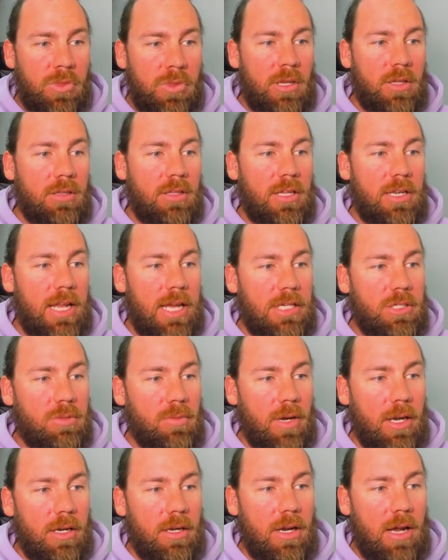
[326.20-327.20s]
The next
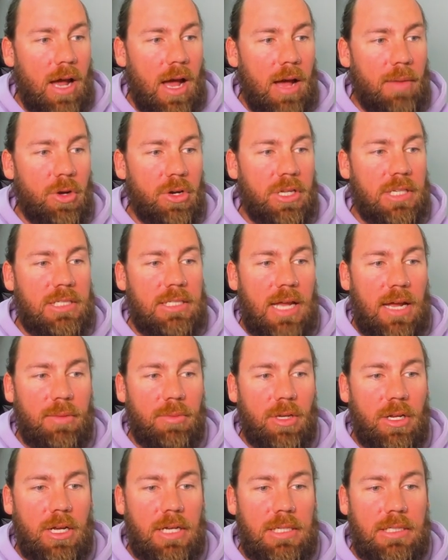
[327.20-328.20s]
one, harmonic
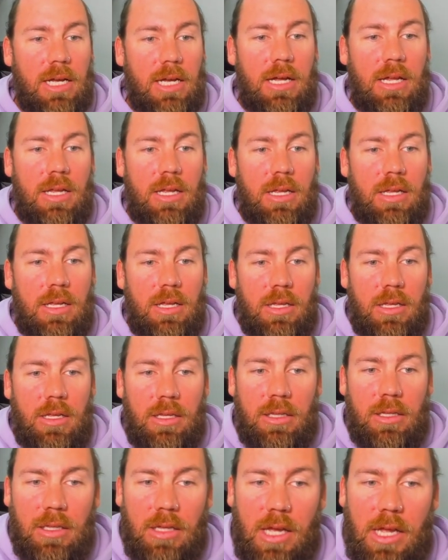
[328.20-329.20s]
stabilizer.
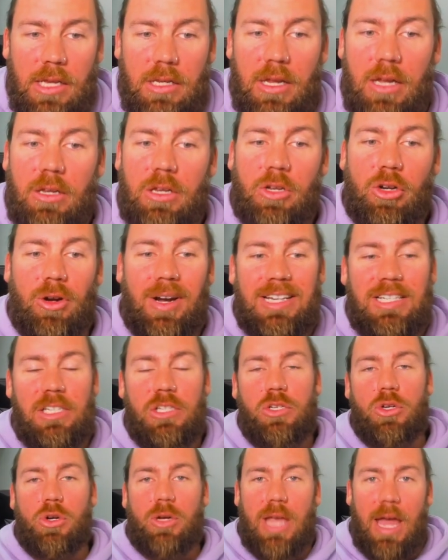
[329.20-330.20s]
It
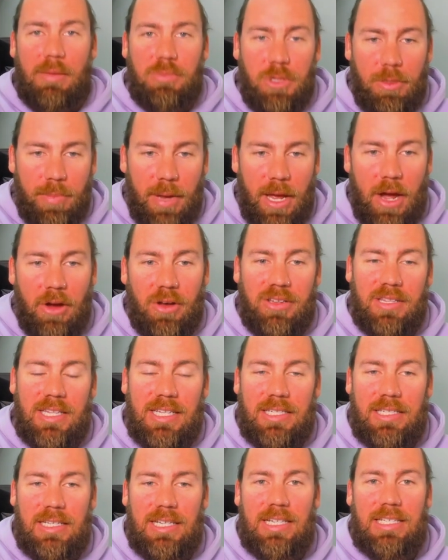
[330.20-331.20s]
increases your capture power.
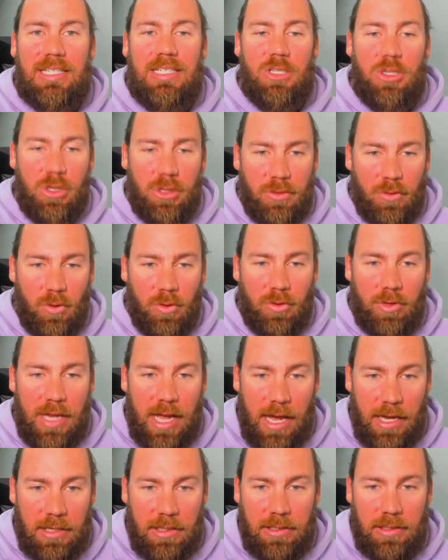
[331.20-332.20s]
This is useful,
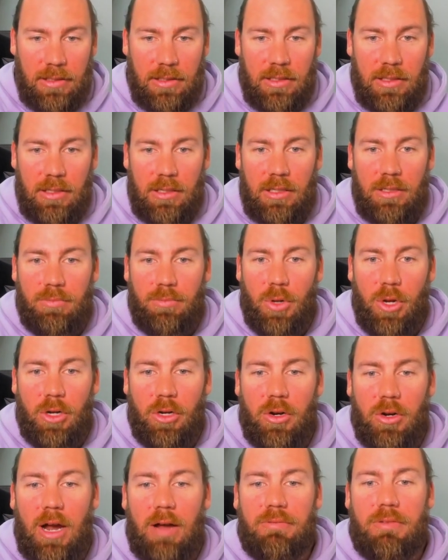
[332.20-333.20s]
yes.
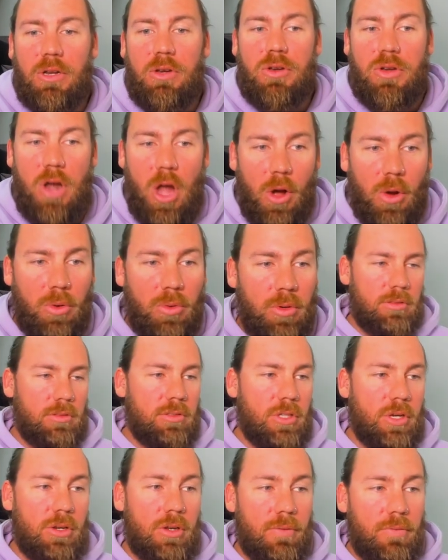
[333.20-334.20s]
Burncraft, no.
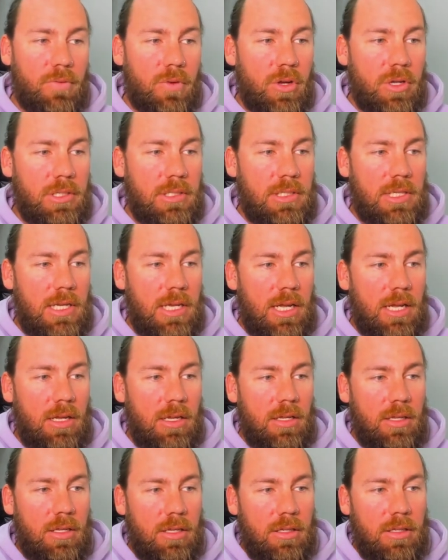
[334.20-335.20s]
So in the first tier,
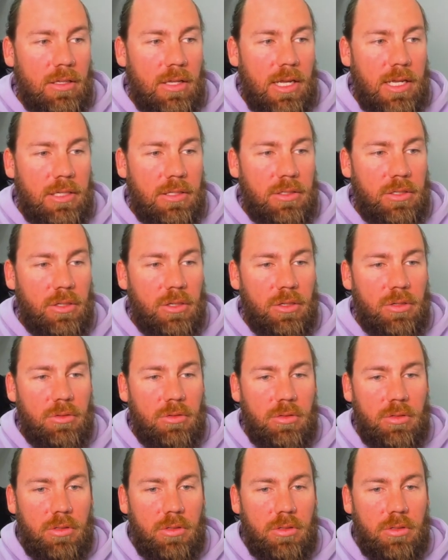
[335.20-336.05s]
these two,